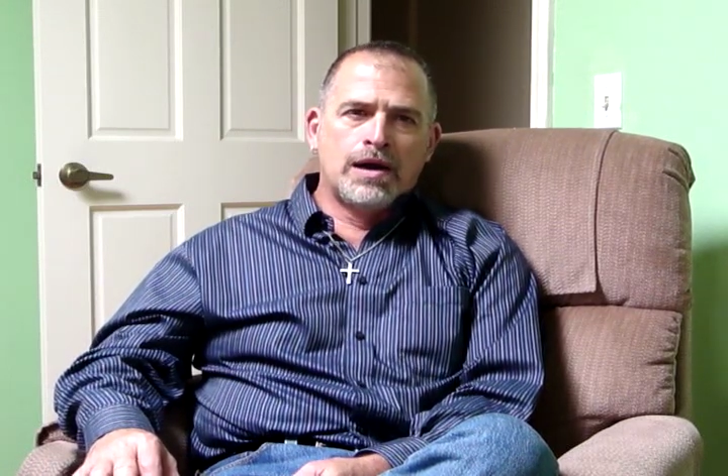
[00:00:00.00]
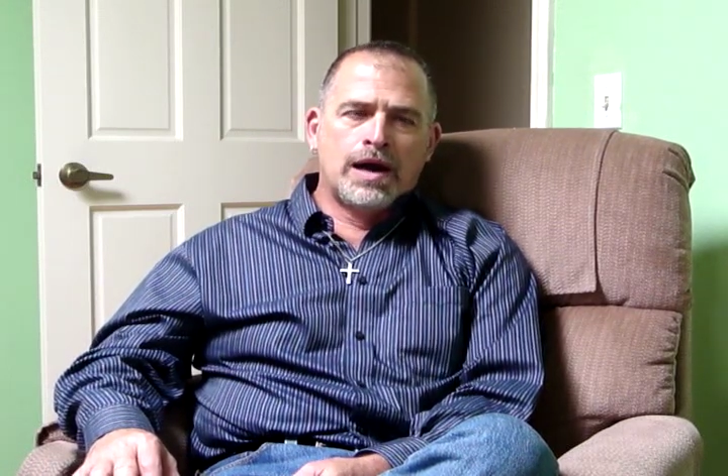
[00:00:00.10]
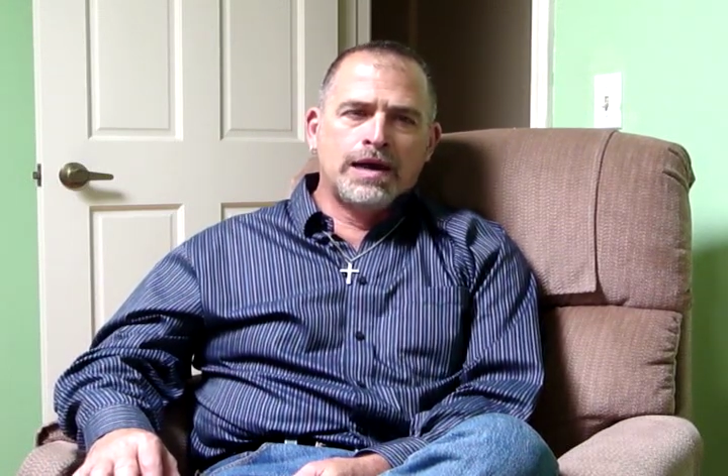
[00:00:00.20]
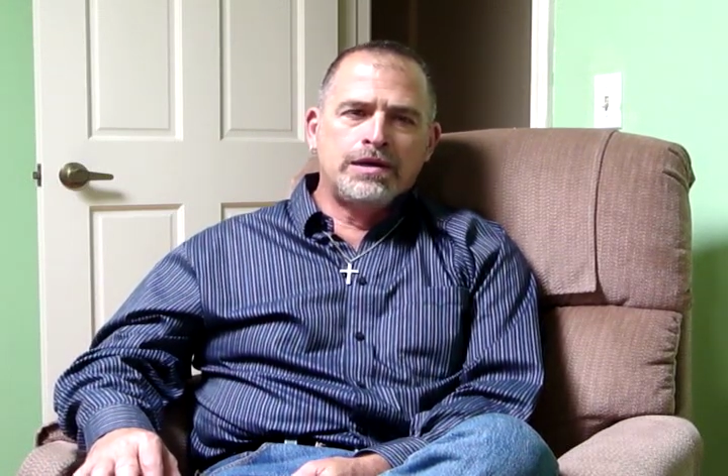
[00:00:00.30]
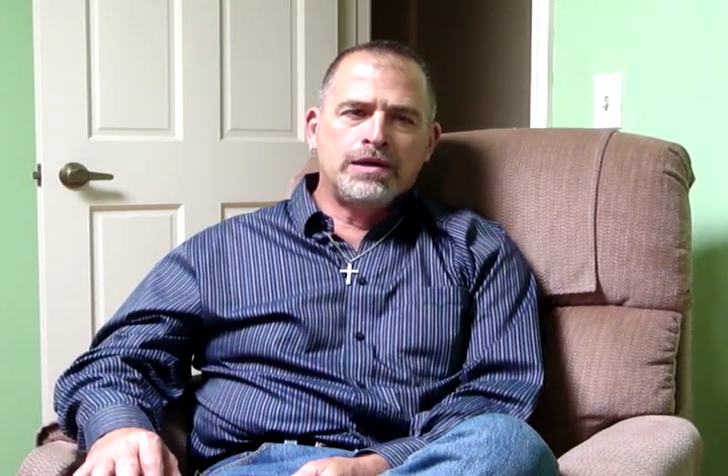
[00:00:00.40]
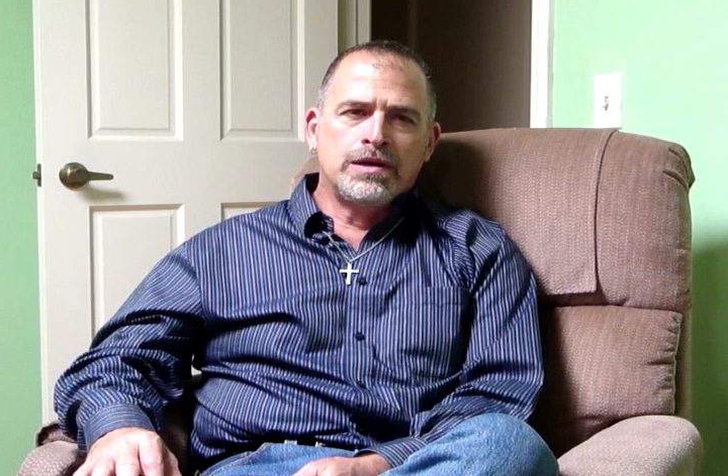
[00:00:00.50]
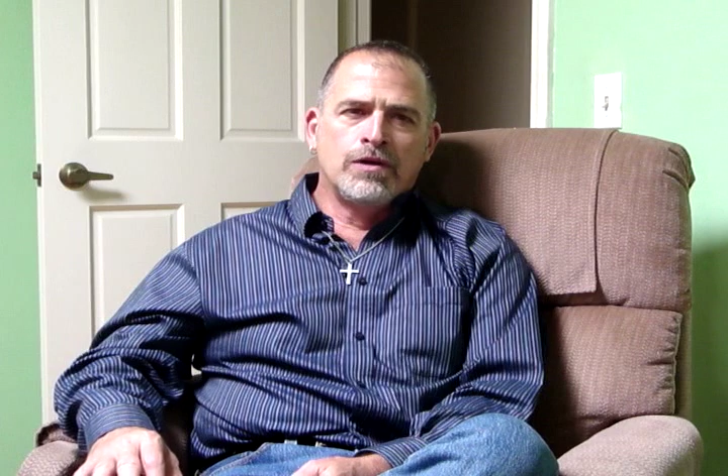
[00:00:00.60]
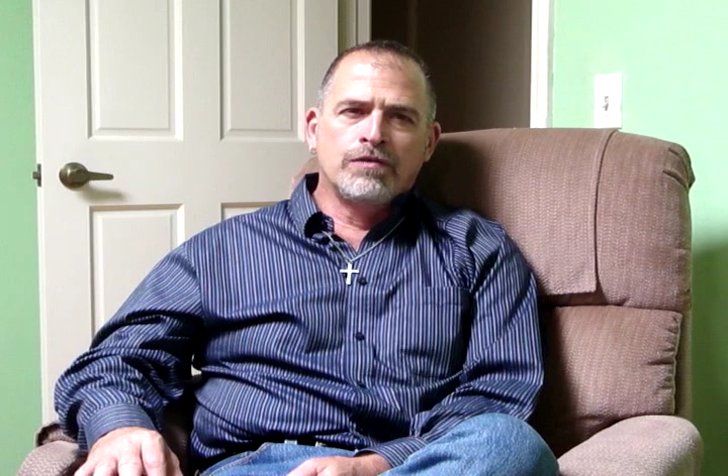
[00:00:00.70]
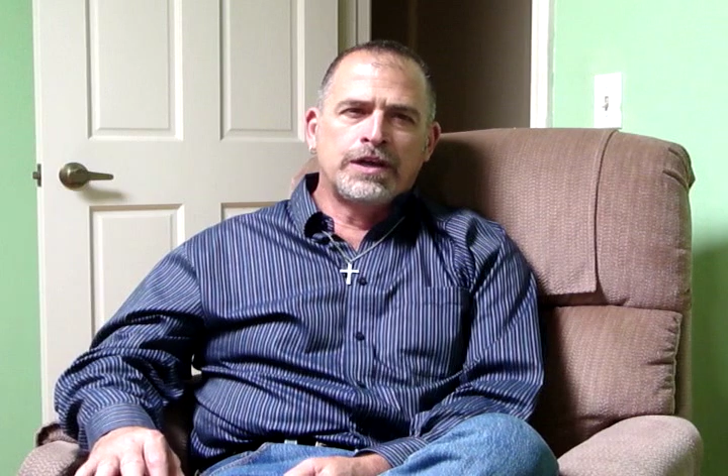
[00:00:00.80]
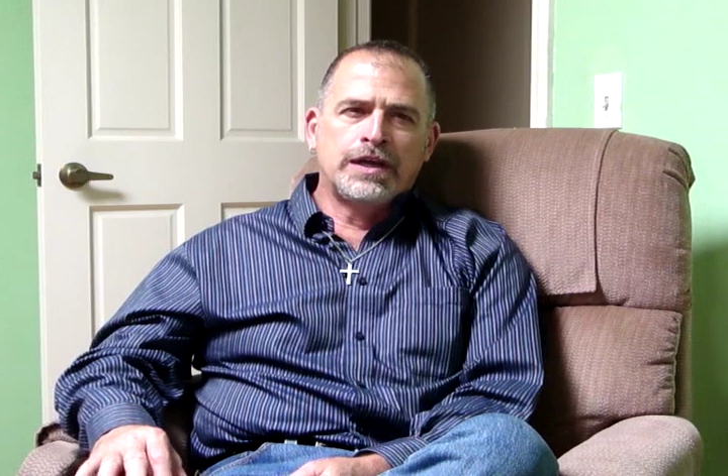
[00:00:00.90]
I didn't know
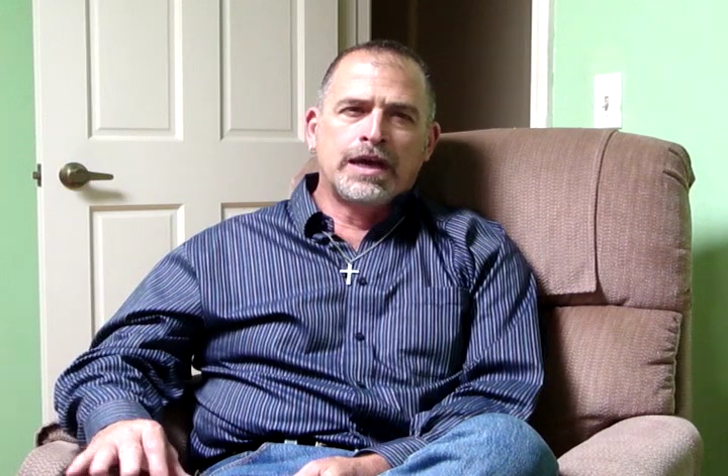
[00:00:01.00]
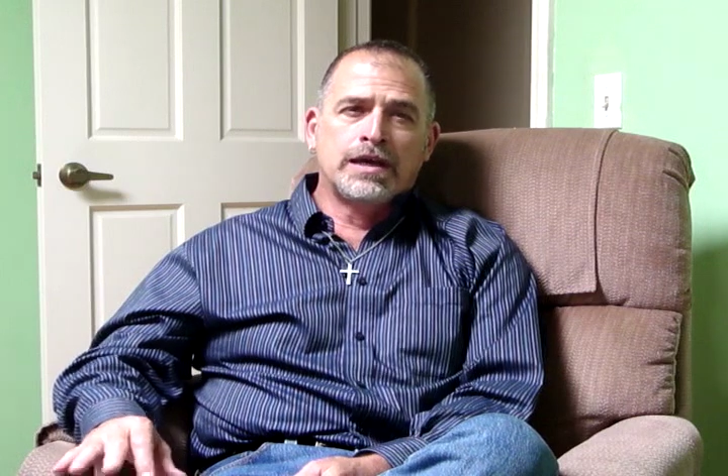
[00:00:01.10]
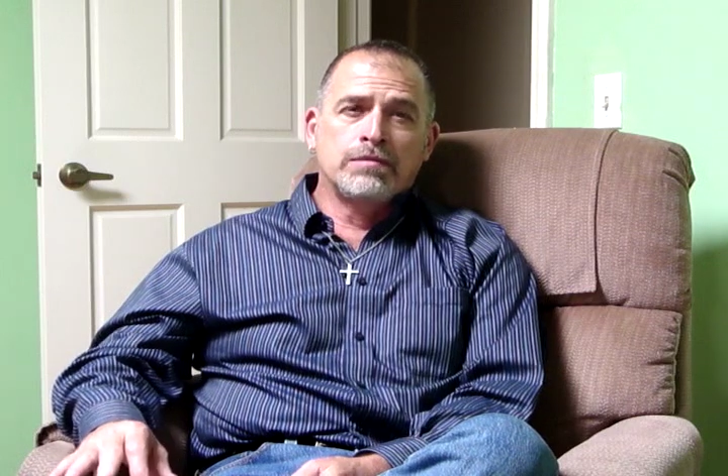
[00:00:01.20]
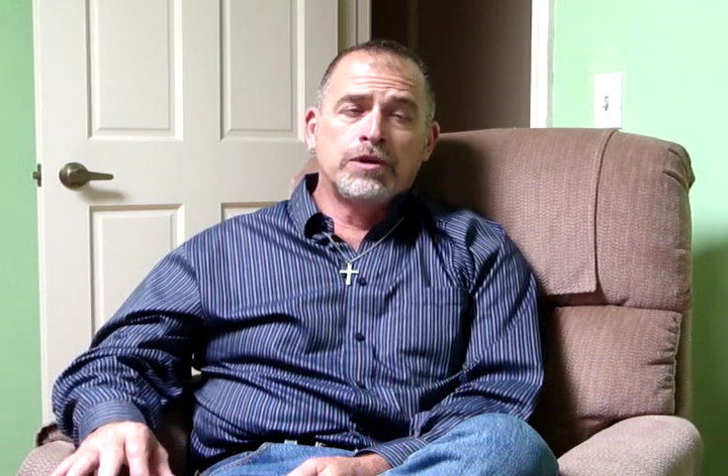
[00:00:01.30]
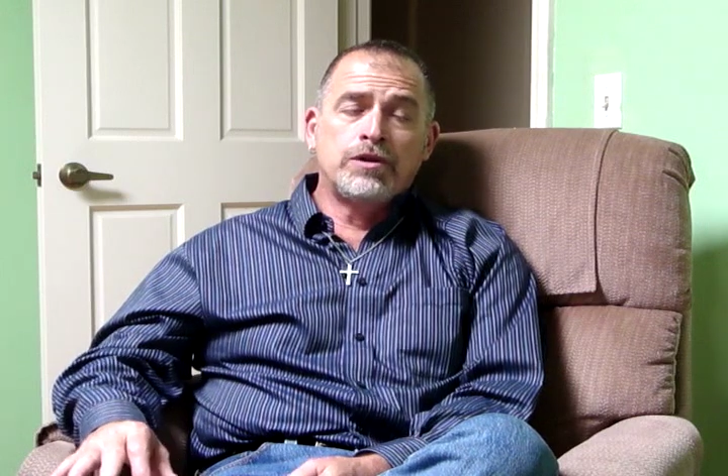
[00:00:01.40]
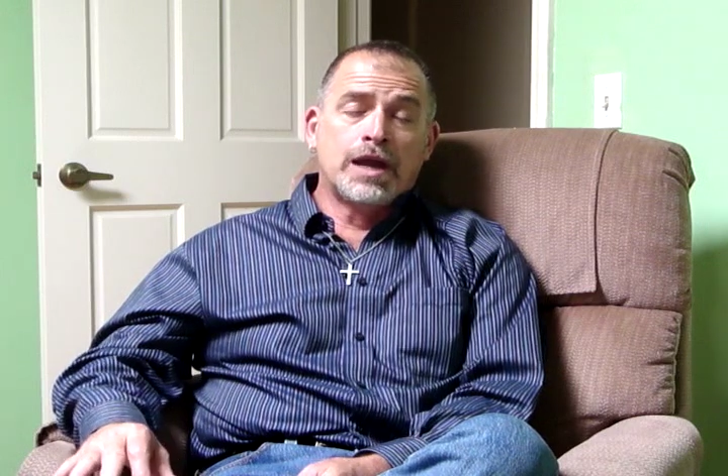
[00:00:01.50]
of any gay community.